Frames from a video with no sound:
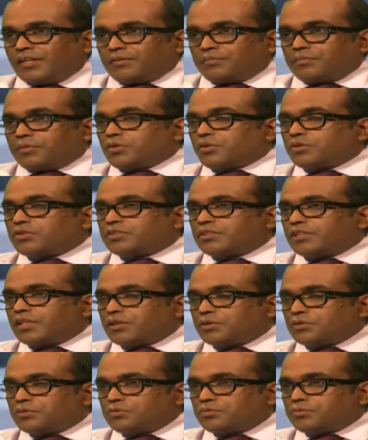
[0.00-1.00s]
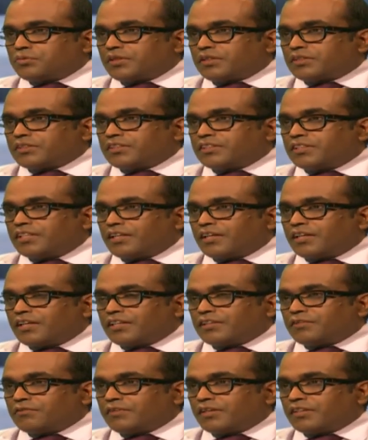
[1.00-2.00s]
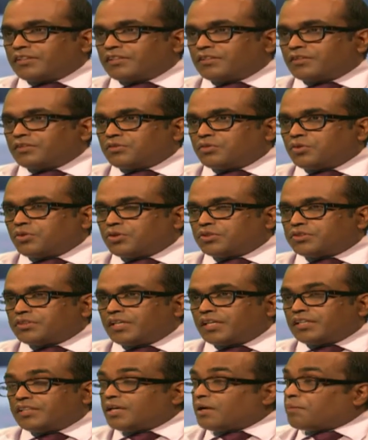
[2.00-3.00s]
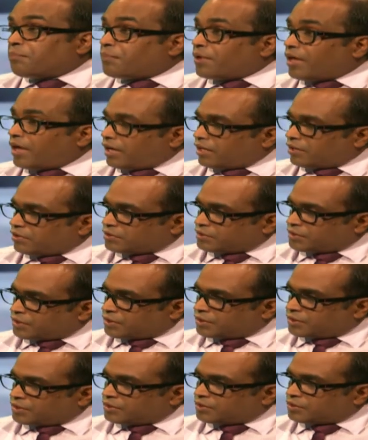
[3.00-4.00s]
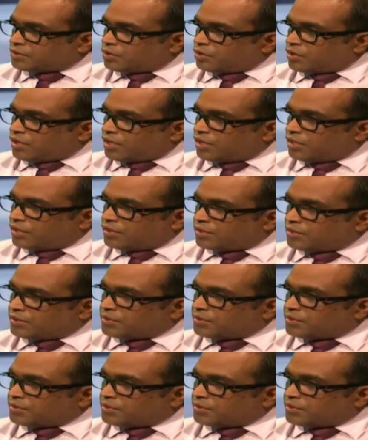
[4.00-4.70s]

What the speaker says: because now those are their planned visits, Sonar.